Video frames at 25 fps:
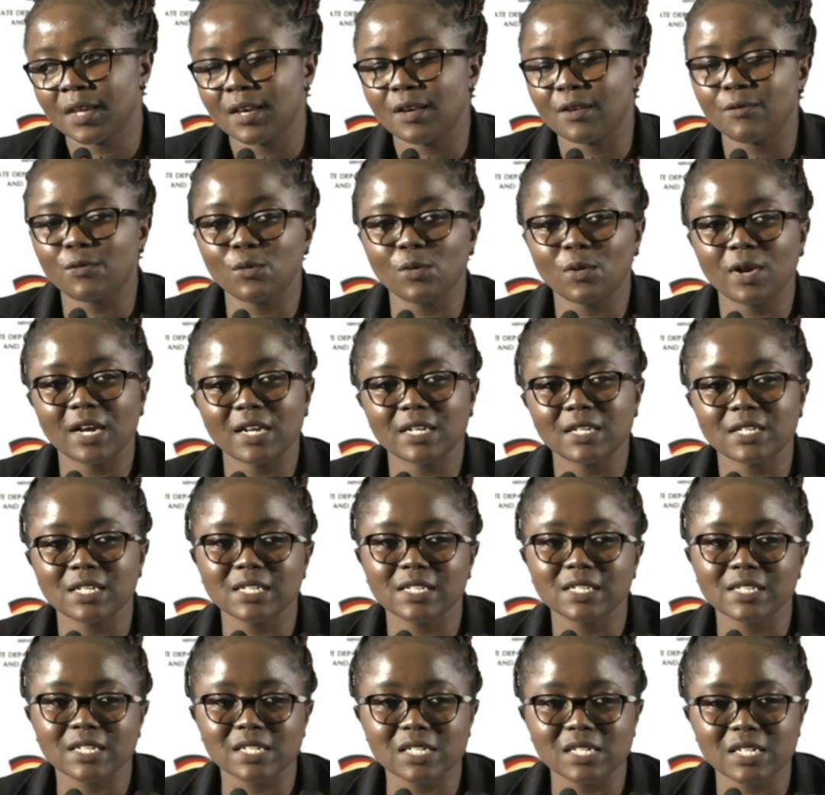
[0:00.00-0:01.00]
If you can't
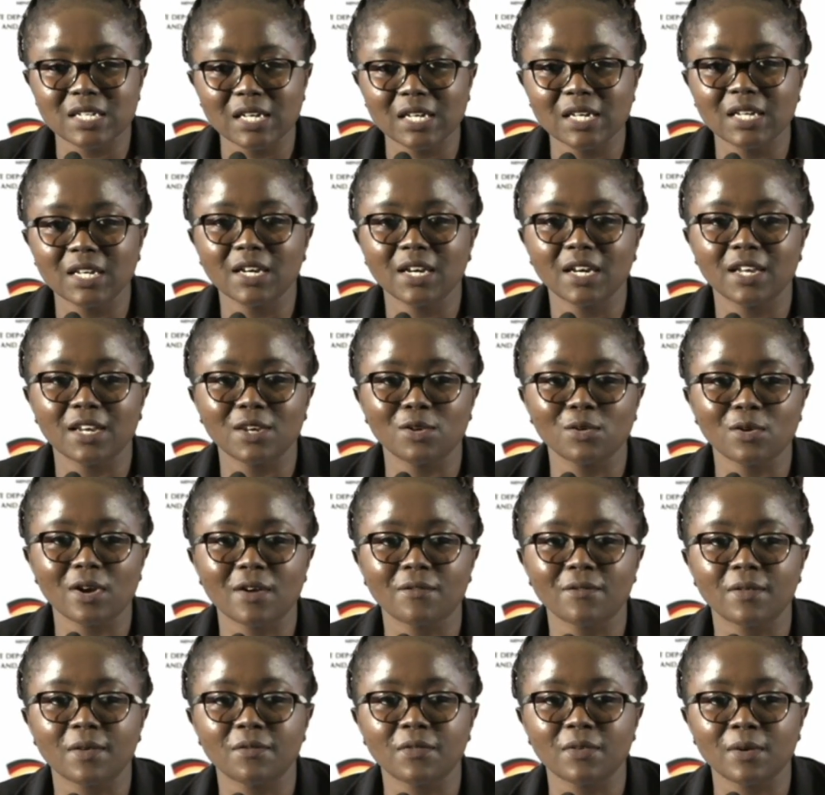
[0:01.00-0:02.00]
raise a shilling and you
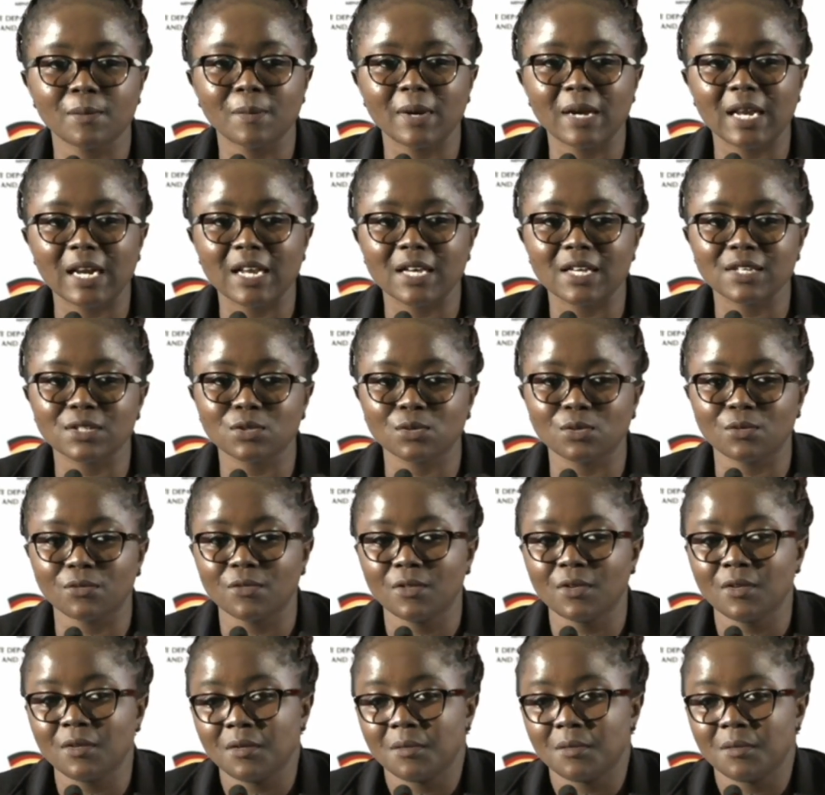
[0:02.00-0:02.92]
have a fee balance of